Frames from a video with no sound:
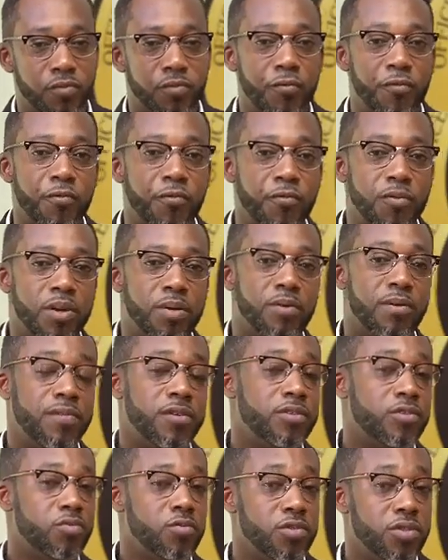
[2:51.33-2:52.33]
freedom of
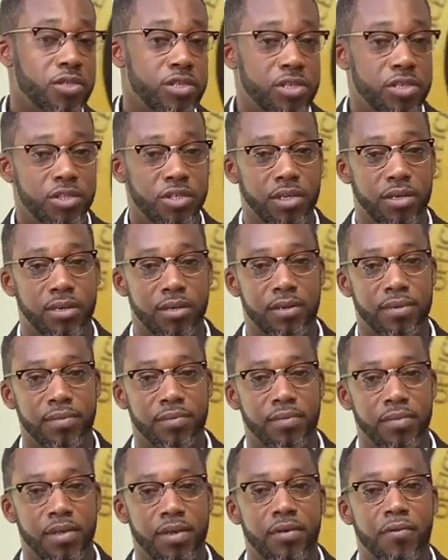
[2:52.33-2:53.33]
association,
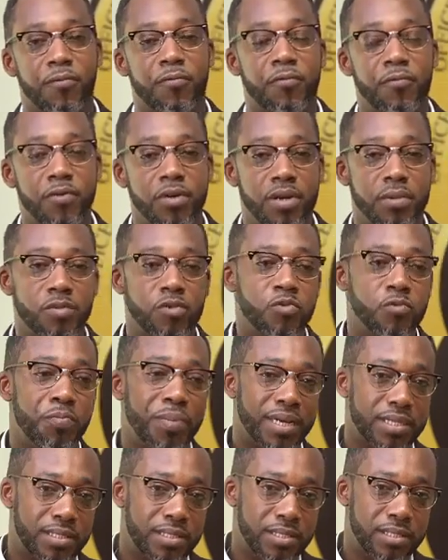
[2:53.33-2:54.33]
freedom to
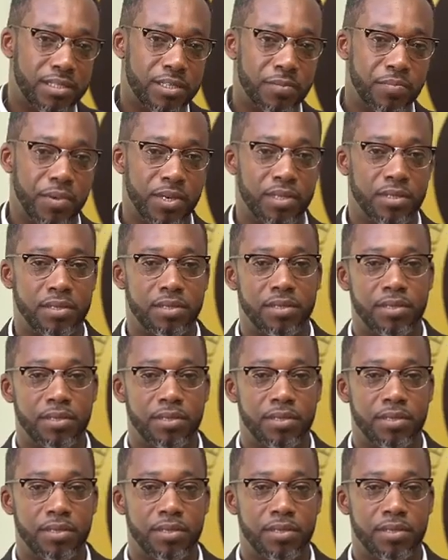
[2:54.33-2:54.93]
participate.